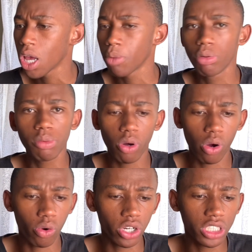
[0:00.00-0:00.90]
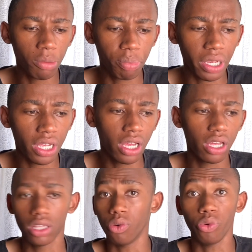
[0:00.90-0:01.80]
People were worshipping
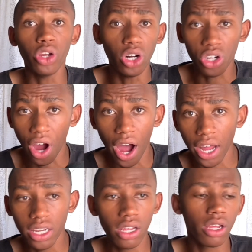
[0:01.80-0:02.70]
the real God.